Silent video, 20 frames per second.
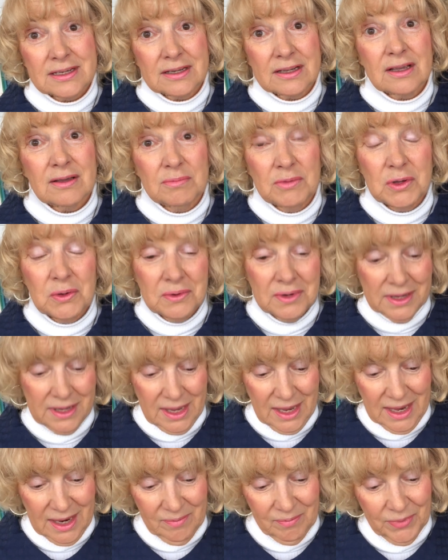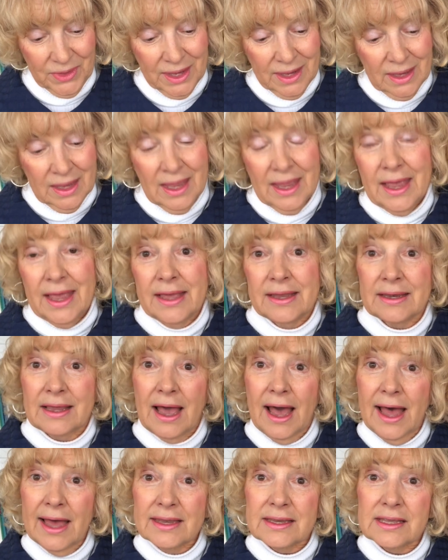to communicate. And
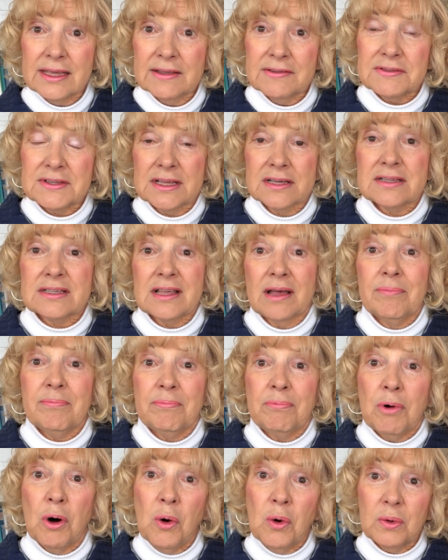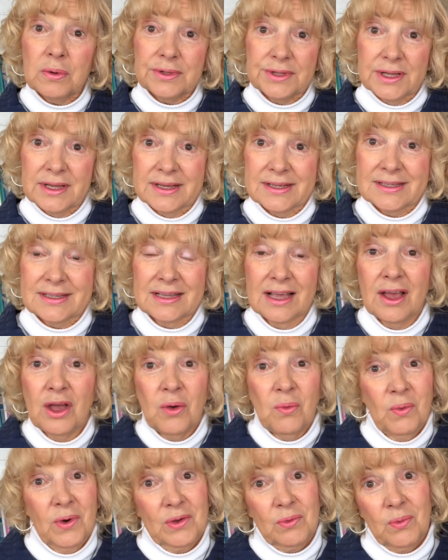God gives us a boldness
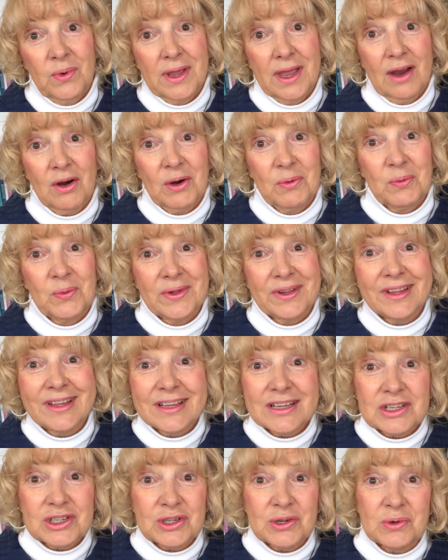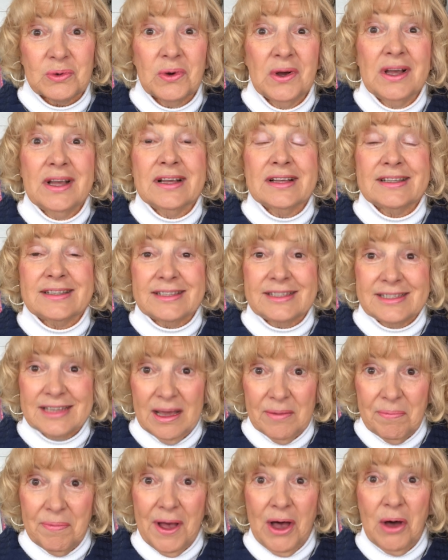when we are willing to
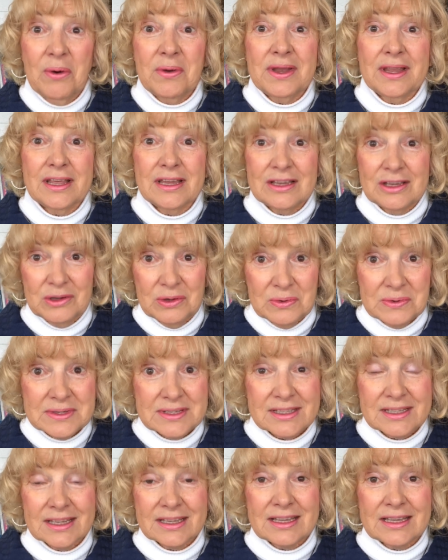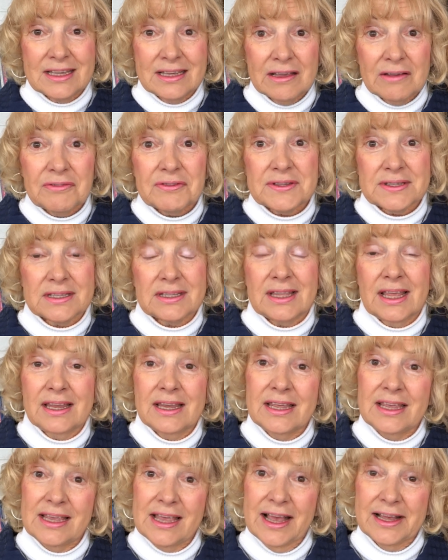step out and use the gifts that
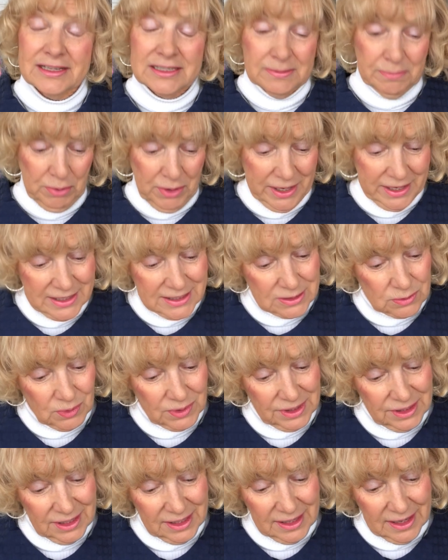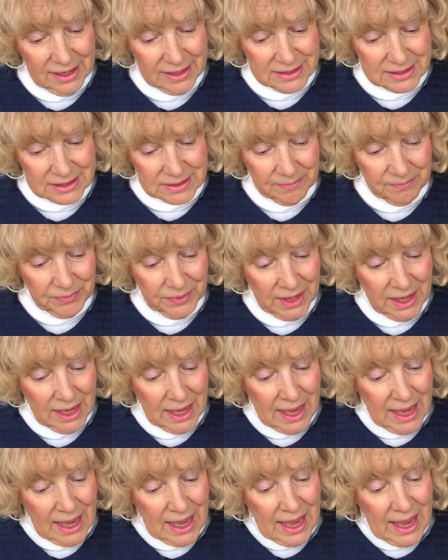he has placed within us.
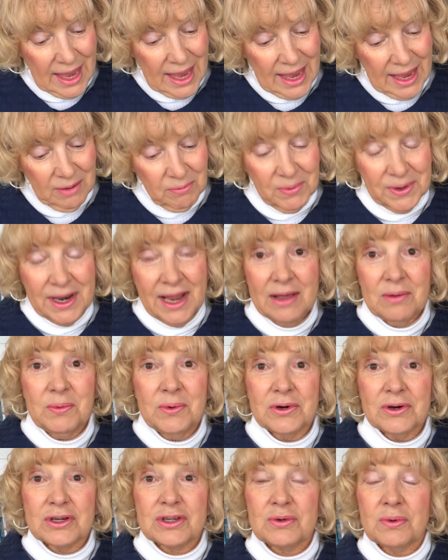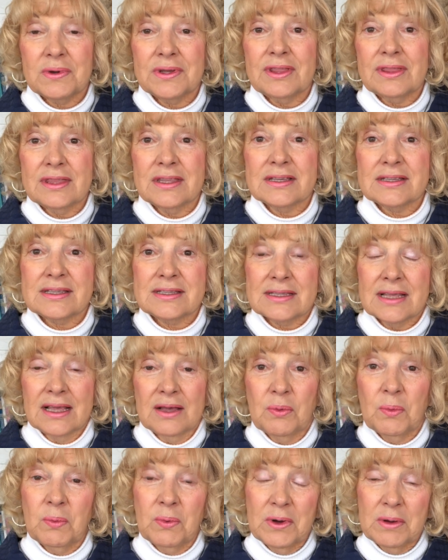And when I worked with this
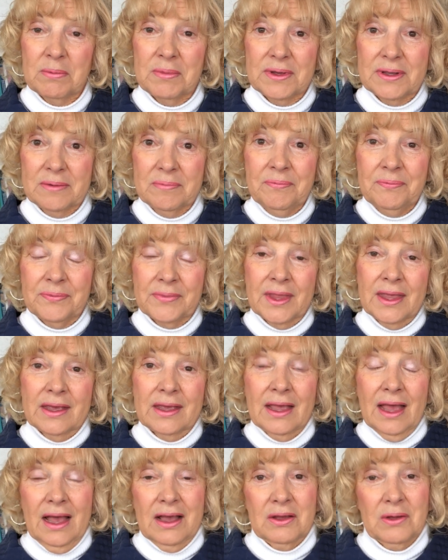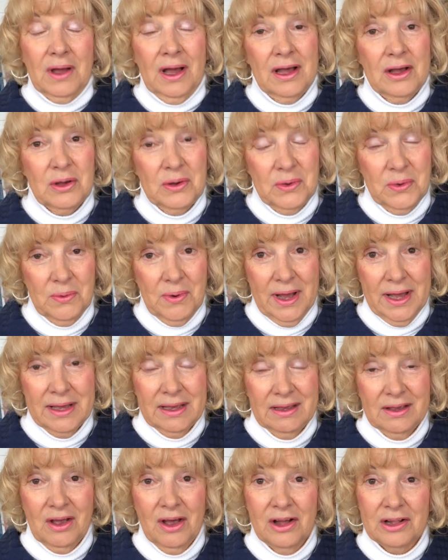woman, who
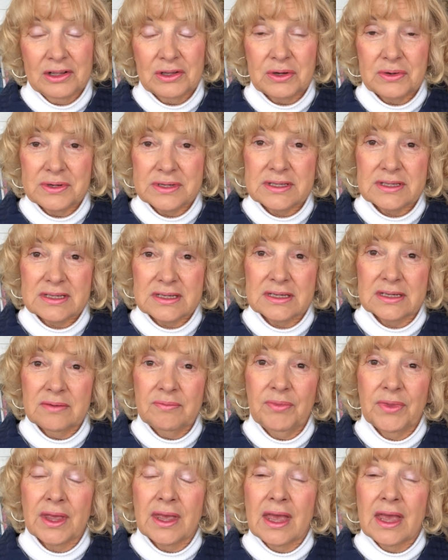I called Kristen,